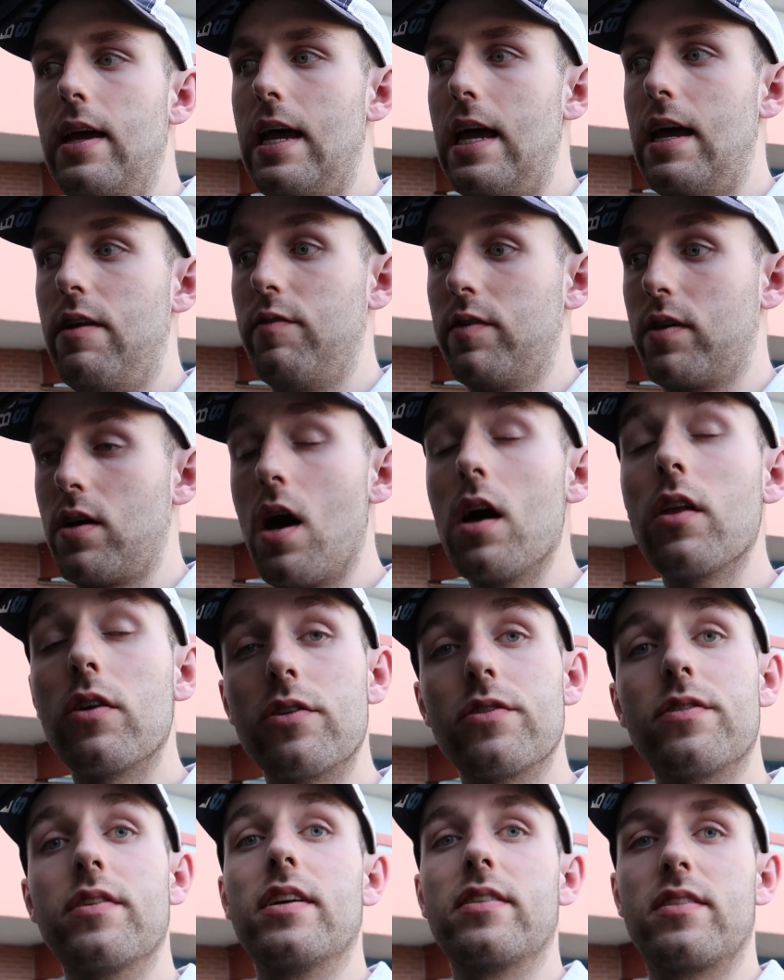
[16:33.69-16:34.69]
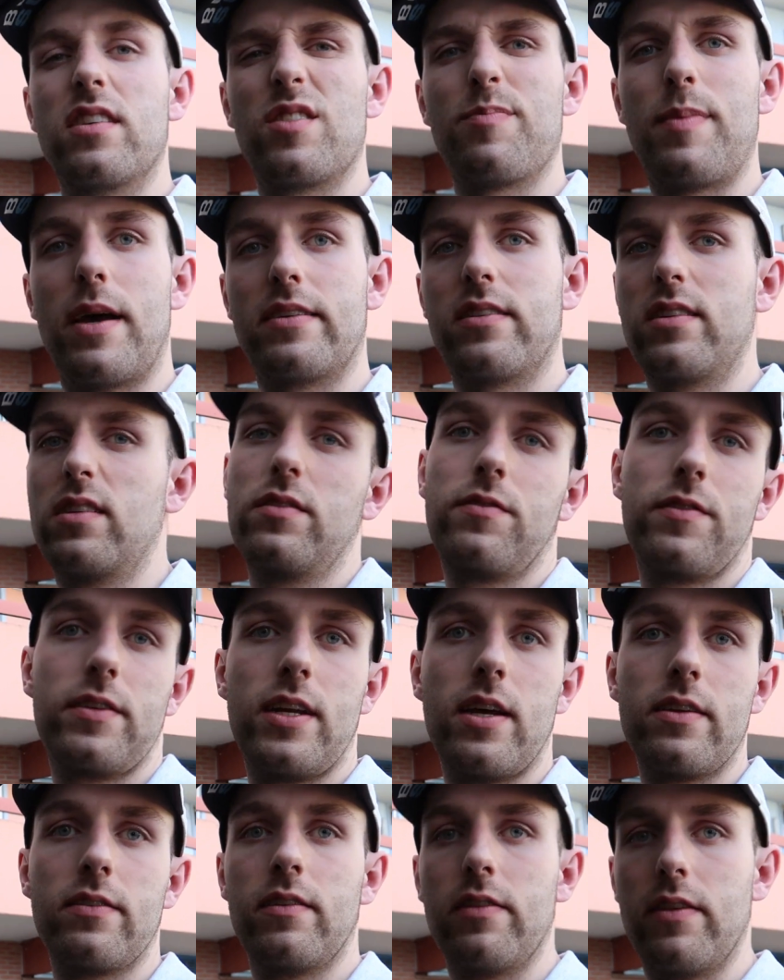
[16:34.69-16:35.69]
And if it colors, then it's asbestos. If
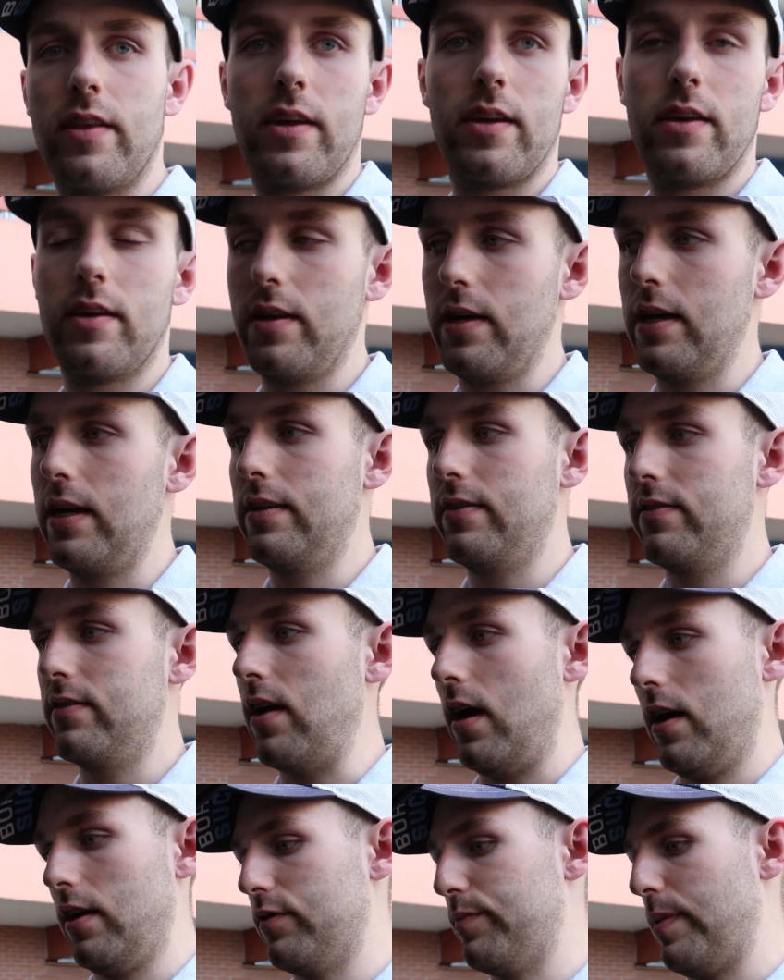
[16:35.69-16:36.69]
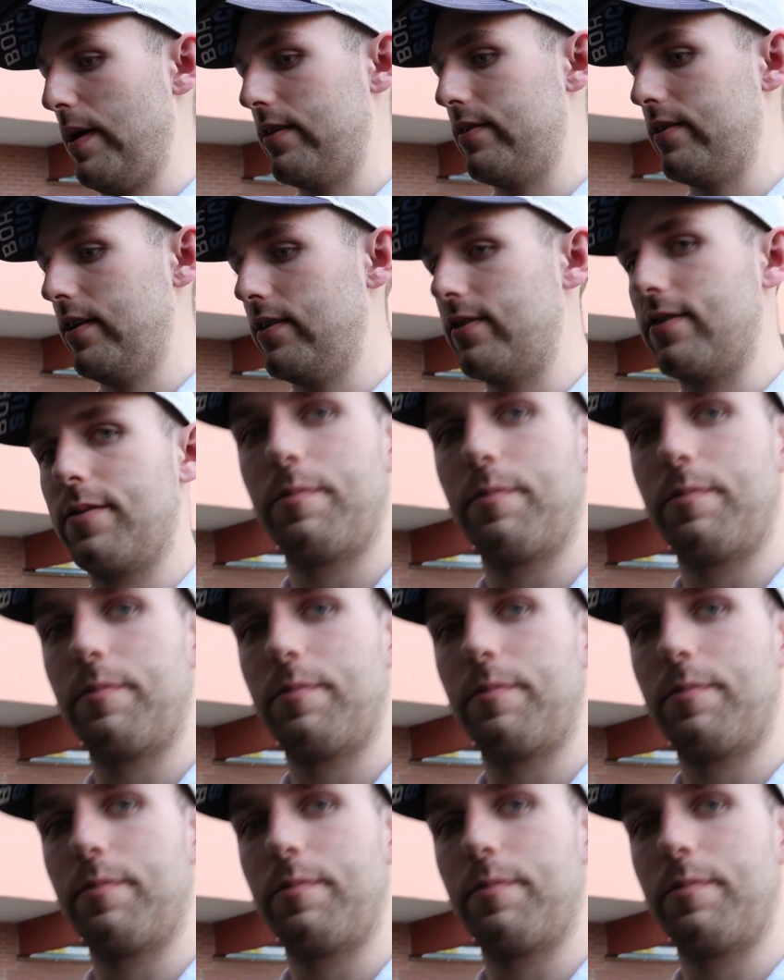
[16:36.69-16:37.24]
it doesn't, then it's not asbestos.